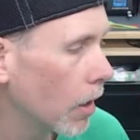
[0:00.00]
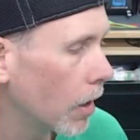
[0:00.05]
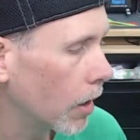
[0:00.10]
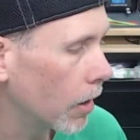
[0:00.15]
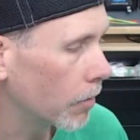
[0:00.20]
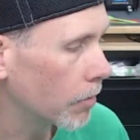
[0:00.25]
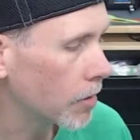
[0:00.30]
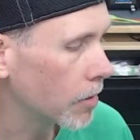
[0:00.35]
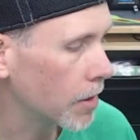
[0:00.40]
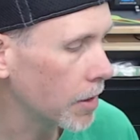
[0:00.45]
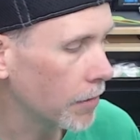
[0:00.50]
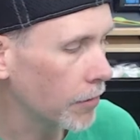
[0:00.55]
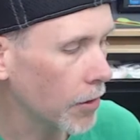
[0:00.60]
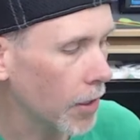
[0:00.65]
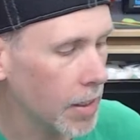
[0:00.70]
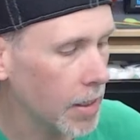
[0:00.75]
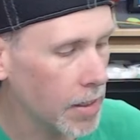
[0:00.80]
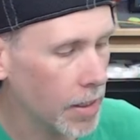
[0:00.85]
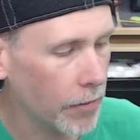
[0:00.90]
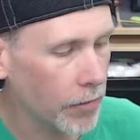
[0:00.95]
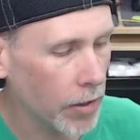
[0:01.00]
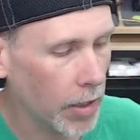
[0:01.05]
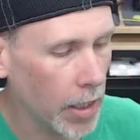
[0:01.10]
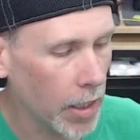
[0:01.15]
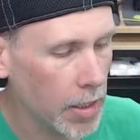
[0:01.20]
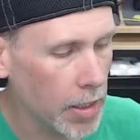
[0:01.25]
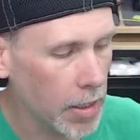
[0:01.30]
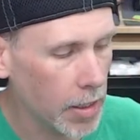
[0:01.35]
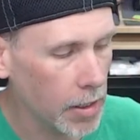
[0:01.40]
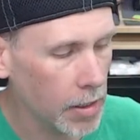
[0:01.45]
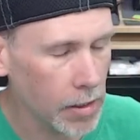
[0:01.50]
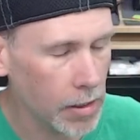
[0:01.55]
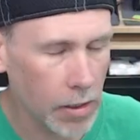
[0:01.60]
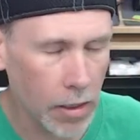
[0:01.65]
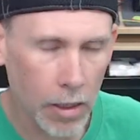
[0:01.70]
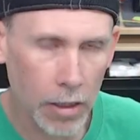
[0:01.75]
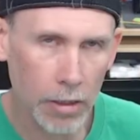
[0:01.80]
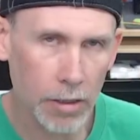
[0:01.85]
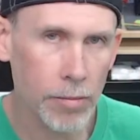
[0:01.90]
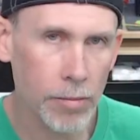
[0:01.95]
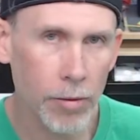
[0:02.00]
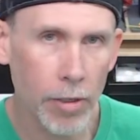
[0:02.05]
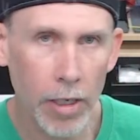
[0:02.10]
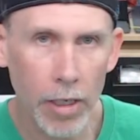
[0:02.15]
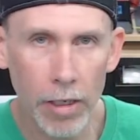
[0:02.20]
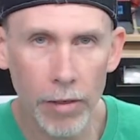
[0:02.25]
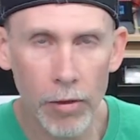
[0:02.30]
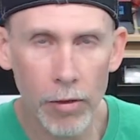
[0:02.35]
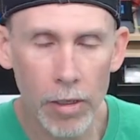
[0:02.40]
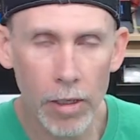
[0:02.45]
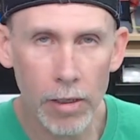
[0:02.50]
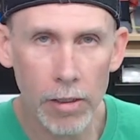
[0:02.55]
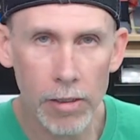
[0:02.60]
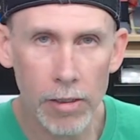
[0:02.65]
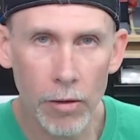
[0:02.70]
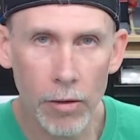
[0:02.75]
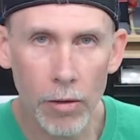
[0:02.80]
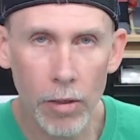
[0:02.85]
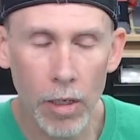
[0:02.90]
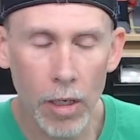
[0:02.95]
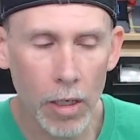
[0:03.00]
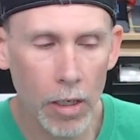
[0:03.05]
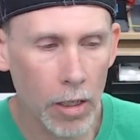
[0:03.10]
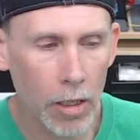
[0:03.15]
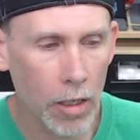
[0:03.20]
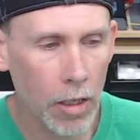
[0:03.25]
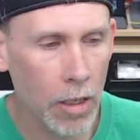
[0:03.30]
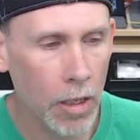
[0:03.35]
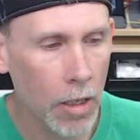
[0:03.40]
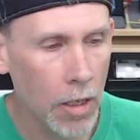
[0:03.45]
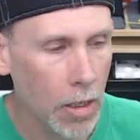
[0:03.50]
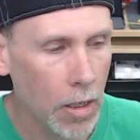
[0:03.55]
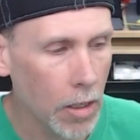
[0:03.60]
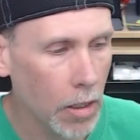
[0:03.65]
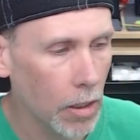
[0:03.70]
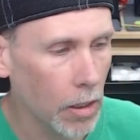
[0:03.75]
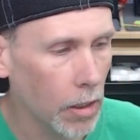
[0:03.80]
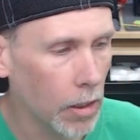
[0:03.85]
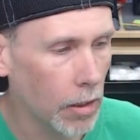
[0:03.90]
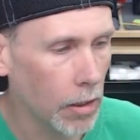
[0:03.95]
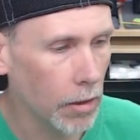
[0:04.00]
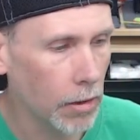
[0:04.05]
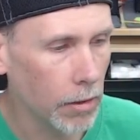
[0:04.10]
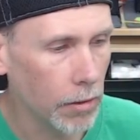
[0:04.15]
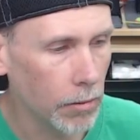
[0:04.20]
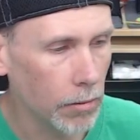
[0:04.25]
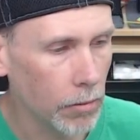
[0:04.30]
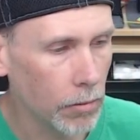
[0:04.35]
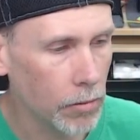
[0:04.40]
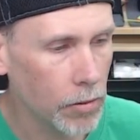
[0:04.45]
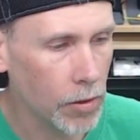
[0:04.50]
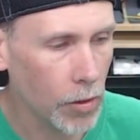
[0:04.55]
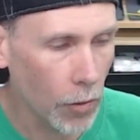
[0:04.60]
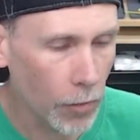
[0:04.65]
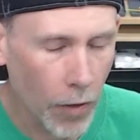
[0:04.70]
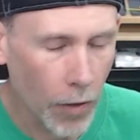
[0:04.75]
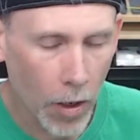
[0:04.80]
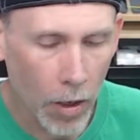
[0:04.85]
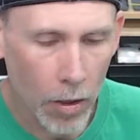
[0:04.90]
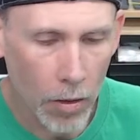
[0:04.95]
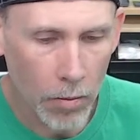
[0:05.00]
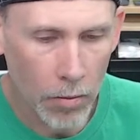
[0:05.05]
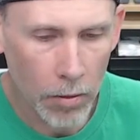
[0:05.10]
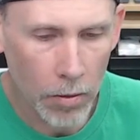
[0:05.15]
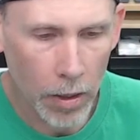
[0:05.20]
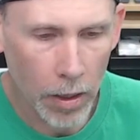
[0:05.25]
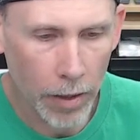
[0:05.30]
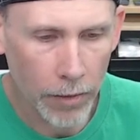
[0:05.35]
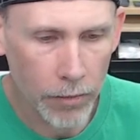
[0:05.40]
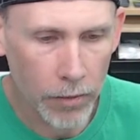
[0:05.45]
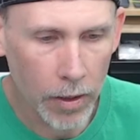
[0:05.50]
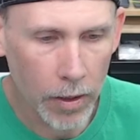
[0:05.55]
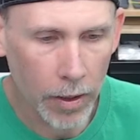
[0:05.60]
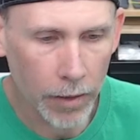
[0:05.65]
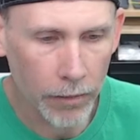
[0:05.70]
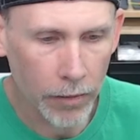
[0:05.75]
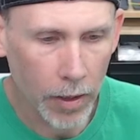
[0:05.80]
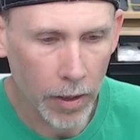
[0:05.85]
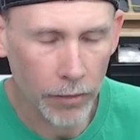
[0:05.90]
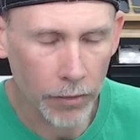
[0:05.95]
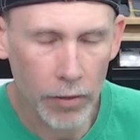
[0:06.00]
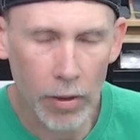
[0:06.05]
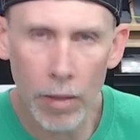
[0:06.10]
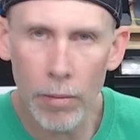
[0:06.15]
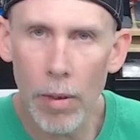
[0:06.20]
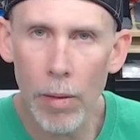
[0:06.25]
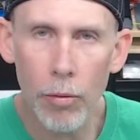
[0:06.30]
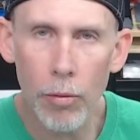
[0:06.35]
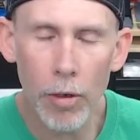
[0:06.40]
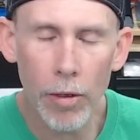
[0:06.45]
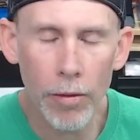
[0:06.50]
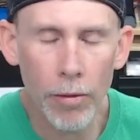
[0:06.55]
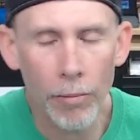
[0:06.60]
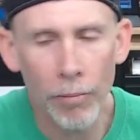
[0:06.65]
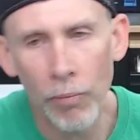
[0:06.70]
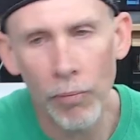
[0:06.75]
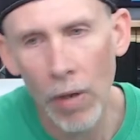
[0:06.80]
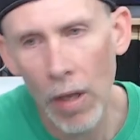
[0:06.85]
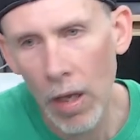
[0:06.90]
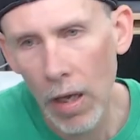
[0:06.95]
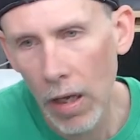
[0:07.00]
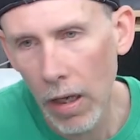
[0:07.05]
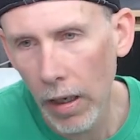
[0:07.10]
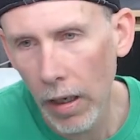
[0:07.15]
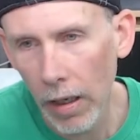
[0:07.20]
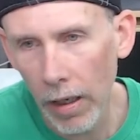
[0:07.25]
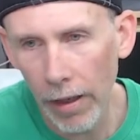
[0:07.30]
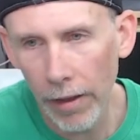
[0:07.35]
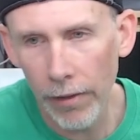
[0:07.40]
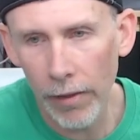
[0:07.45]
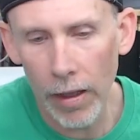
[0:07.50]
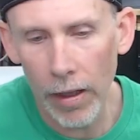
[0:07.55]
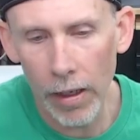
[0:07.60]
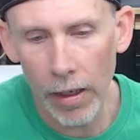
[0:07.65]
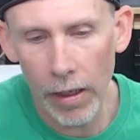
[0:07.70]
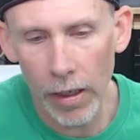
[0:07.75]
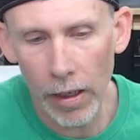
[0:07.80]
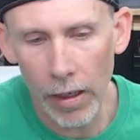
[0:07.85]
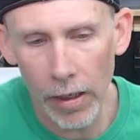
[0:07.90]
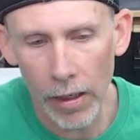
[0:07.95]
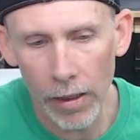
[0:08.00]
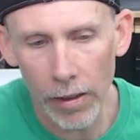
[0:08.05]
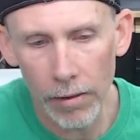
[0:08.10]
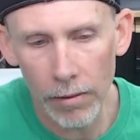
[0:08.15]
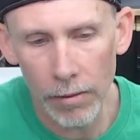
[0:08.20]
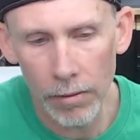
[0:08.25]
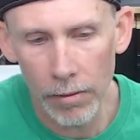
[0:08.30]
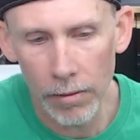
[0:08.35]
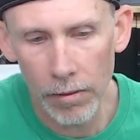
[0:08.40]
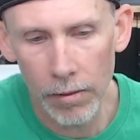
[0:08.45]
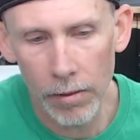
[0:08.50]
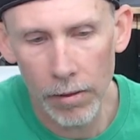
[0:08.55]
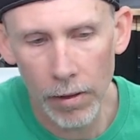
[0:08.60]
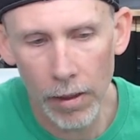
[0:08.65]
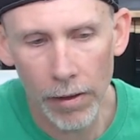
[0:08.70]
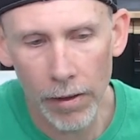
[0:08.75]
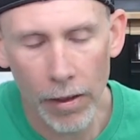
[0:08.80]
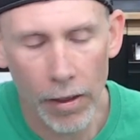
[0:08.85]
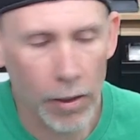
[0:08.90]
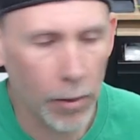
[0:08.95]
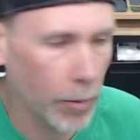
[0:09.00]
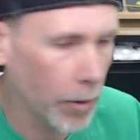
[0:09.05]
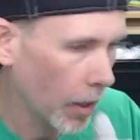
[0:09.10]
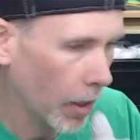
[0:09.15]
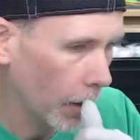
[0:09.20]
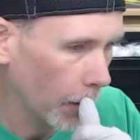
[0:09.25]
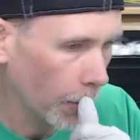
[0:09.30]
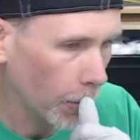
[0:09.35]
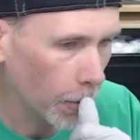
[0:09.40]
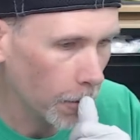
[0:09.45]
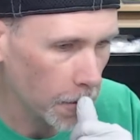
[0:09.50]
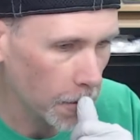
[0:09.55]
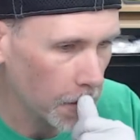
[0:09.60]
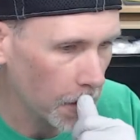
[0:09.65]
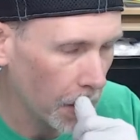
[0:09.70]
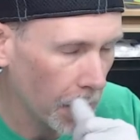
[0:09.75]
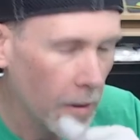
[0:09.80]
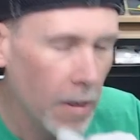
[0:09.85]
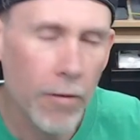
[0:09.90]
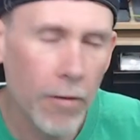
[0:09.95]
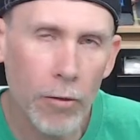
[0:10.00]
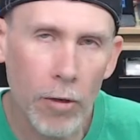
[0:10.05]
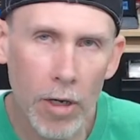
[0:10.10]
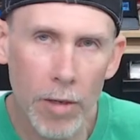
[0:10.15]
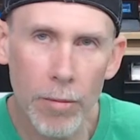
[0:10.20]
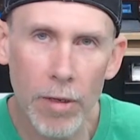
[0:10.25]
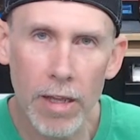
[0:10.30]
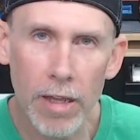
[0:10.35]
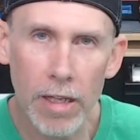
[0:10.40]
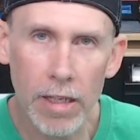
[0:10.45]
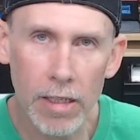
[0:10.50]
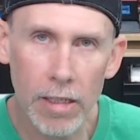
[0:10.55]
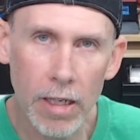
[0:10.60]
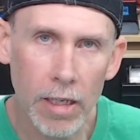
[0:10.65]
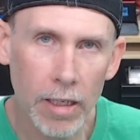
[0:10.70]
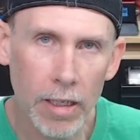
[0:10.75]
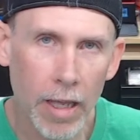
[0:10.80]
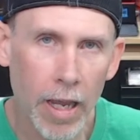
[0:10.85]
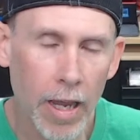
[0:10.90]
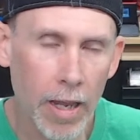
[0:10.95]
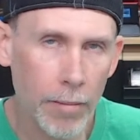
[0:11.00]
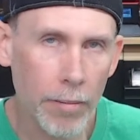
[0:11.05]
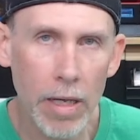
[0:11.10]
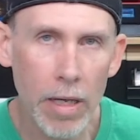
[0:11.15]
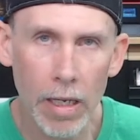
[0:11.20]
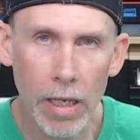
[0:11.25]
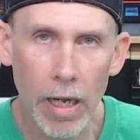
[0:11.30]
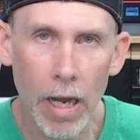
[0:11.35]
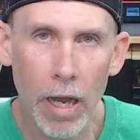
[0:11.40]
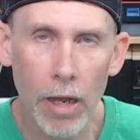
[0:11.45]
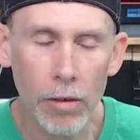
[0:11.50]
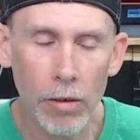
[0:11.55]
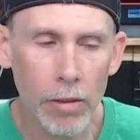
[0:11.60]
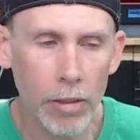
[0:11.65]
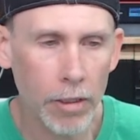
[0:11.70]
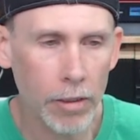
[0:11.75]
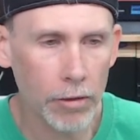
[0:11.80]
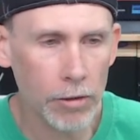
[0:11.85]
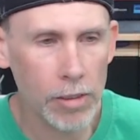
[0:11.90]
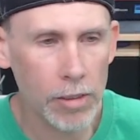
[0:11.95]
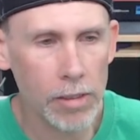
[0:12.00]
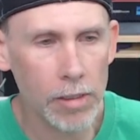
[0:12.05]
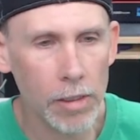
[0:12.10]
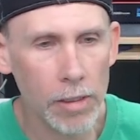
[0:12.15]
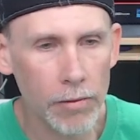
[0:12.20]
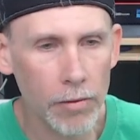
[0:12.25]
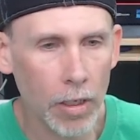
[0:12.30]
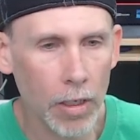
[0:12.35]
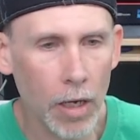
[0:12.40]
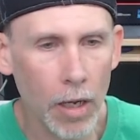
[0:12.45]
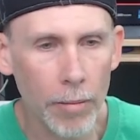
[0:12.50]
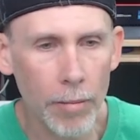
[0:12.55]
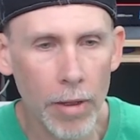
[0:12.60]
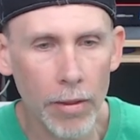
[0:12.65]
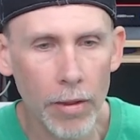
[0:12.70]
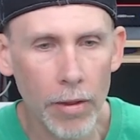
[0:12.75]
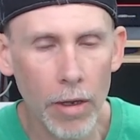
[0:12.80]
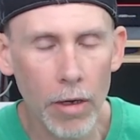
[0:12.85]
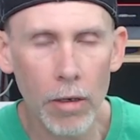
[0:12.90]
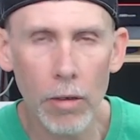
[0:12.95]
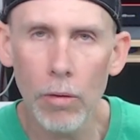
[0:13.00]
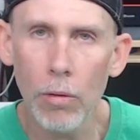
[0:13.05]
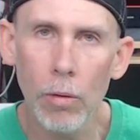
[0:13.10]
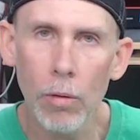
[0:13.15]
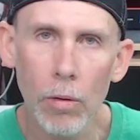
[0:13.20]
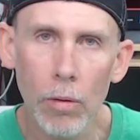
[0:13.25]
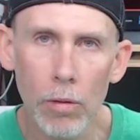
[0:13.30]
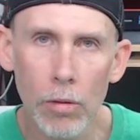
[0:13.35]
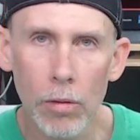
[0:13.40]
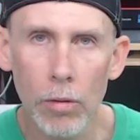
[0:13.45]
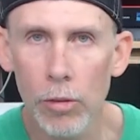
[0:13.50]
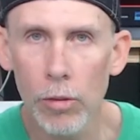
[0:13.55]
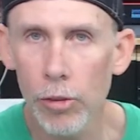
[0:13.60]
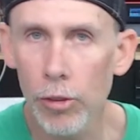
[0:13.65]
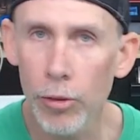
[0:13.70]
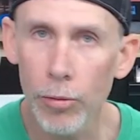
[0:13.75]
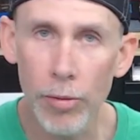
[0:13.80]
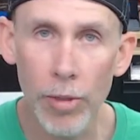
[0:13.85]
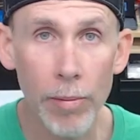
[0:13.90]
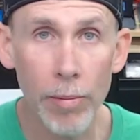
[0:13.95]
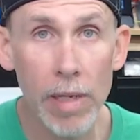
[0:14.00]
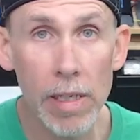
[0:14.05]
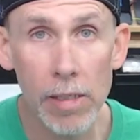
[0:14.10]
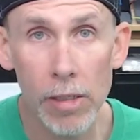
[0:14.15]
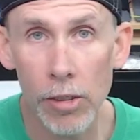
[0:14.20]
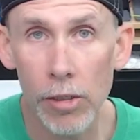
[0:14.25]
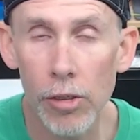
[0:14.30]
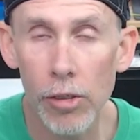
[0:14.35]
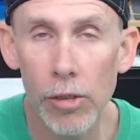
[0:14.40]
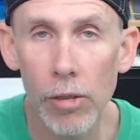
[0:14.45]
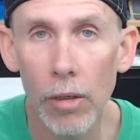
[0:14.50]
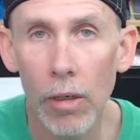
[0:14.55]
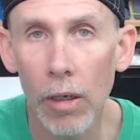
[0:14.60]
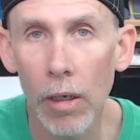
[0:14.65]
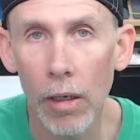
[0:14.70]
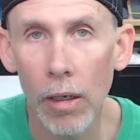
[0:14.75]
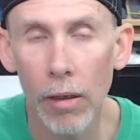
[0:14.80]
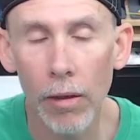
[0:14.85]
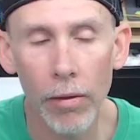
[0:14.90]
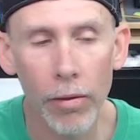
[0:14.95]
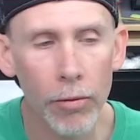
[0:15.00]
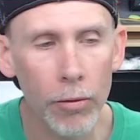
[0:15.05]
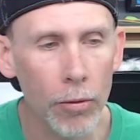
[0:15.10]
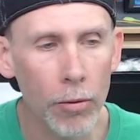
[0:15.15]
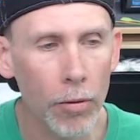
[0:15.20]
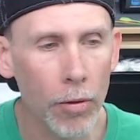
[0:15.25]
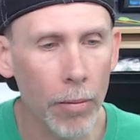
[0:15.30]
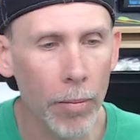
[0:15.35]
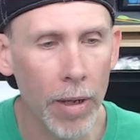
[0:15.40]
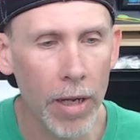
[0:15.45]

um, see if you guys have any ideas, and I'll explain everything that's going on uh, so far that I've, that I've kind of come up with. And then, uh, and then it'll be kind of cool. So for anybody that, that can't make it out, you know, just leave a comment there, or or shoot me a message uh, through the